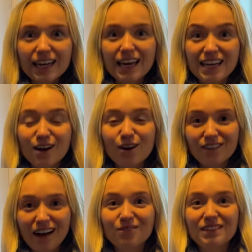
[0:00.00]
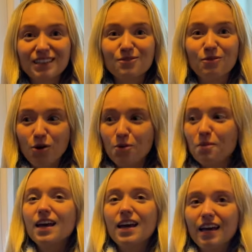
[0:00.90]
heat around this room.
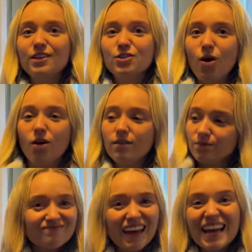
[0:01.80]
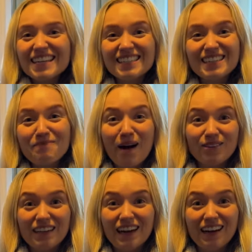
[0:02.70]
It's hot. £18 a
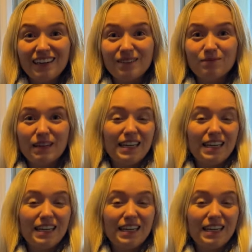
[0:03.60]
night, it